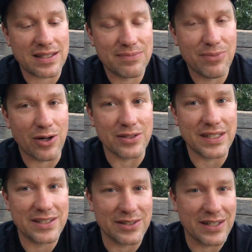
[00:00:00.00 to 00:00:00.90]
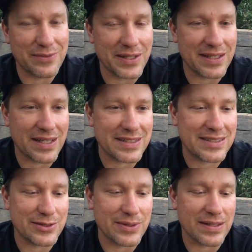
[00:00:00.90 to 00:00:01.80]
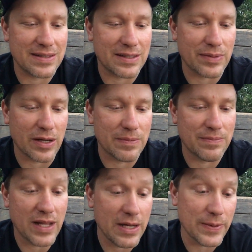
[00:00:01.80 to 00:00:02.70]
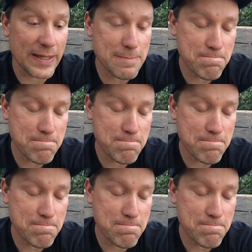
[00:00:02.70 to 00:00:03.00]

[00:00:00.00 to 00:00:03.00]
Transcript: bald eagle that we like to think about. Anyway,